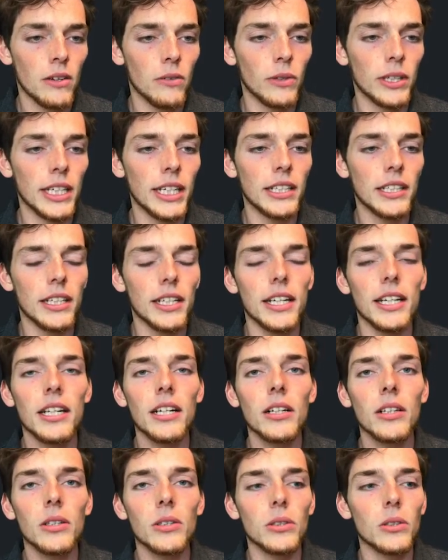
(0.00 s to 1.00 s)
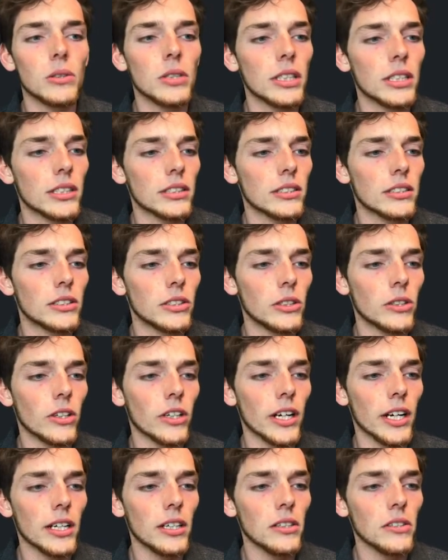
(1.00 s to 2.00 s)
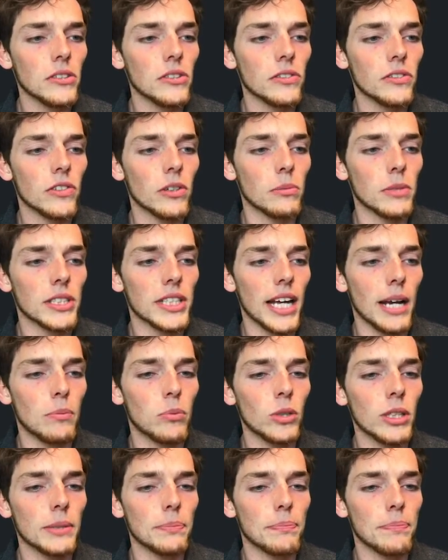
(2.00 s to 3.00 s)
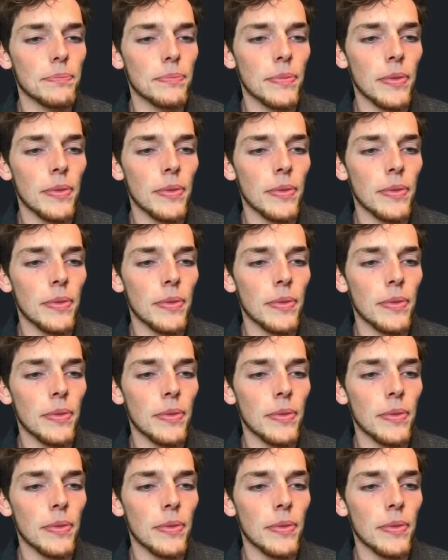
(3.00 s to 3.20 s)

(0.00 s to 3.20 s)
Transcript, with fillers: we need to include U R Ls from this app one.